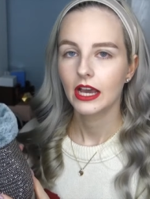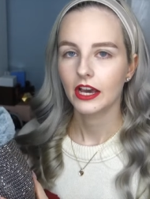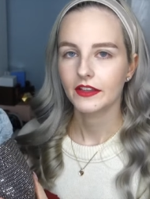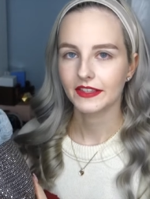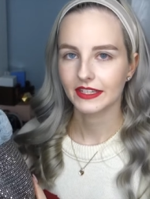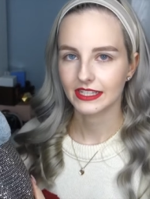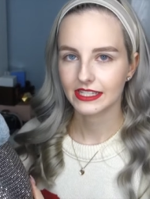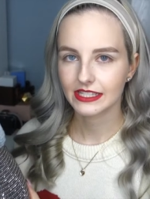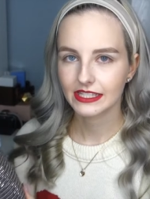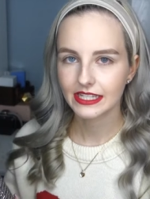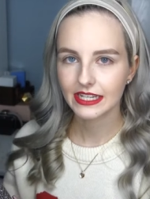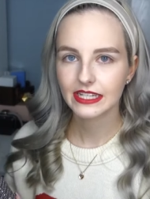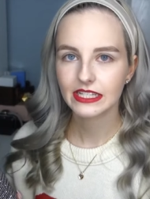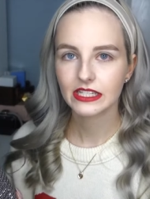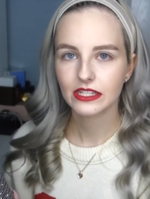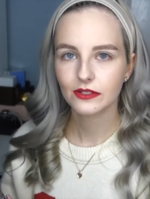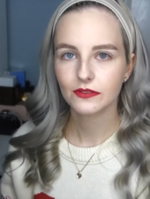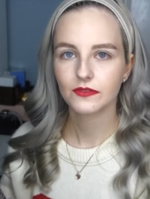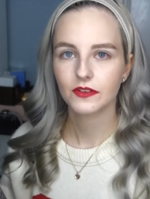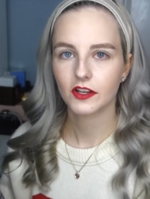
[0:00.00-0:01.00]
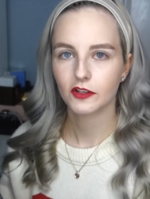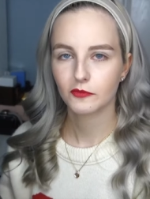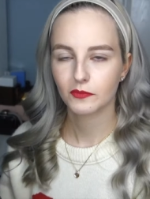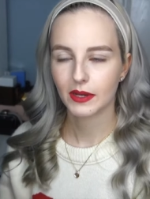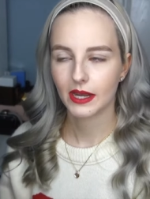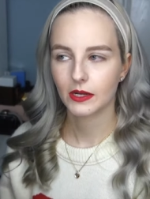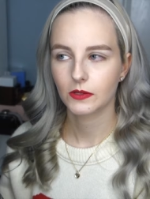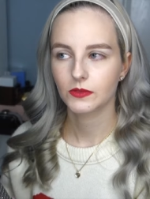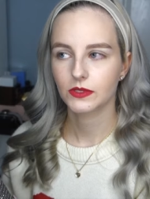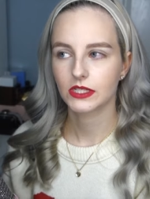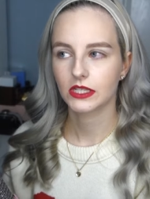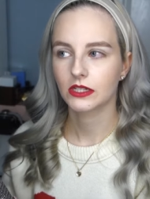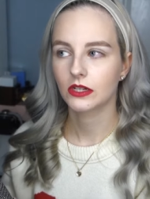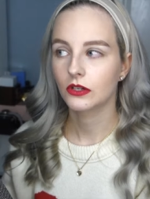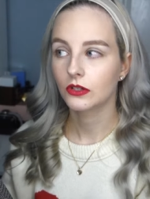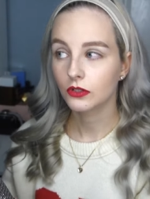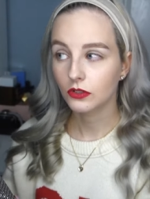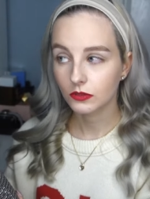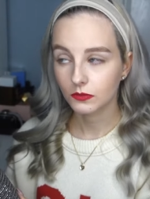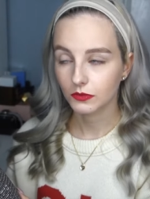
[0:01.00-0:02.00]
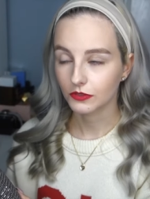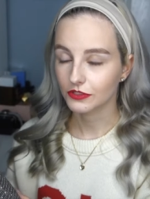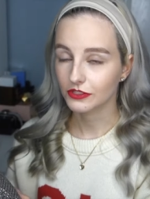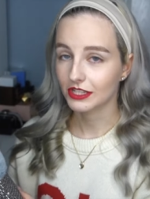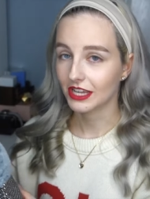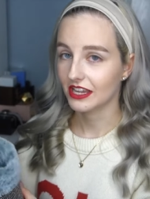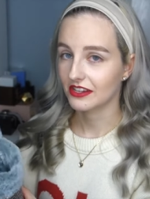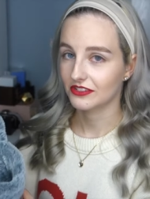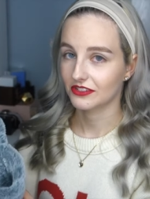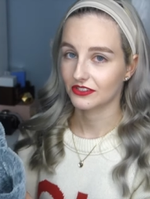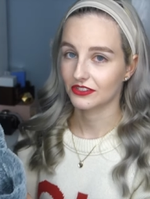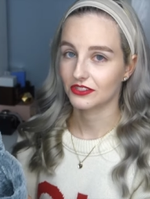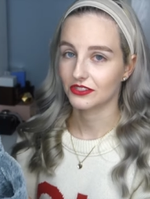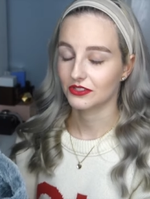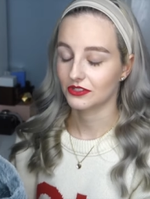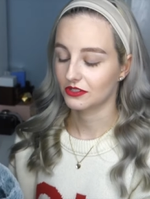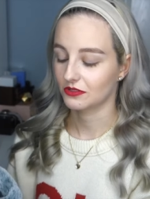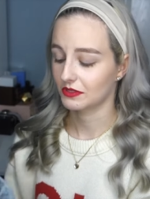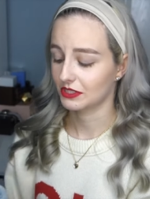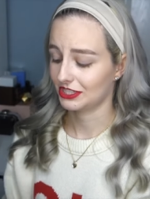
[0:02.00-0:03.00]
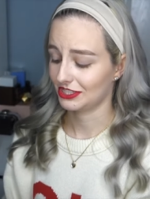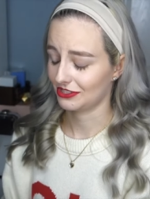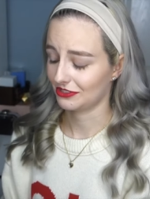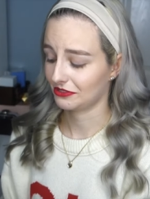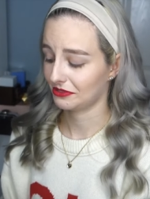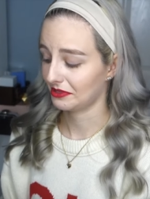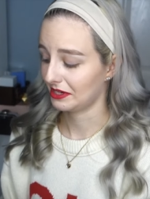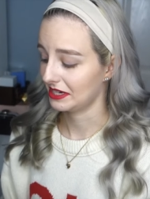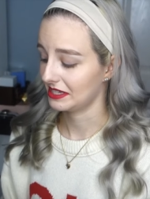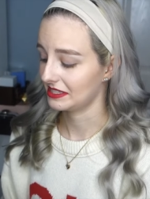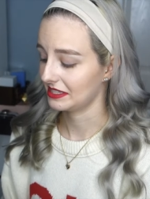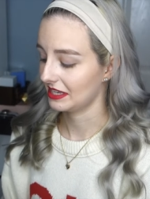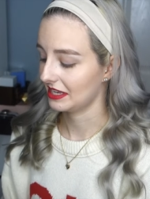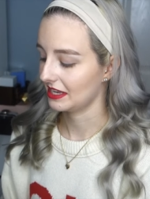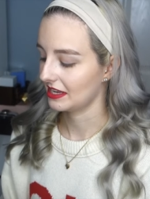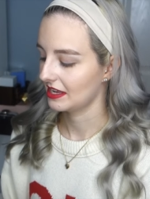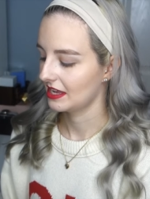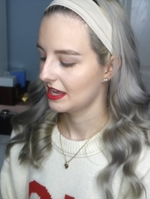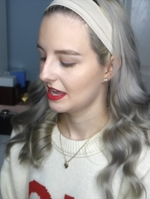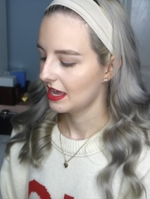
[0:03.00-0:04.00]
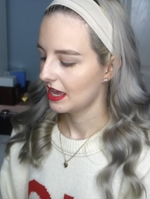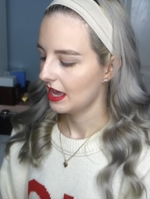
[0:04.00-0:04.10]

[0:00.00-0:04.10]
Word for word: I think £65 in a normal Skechers store, which is crazy.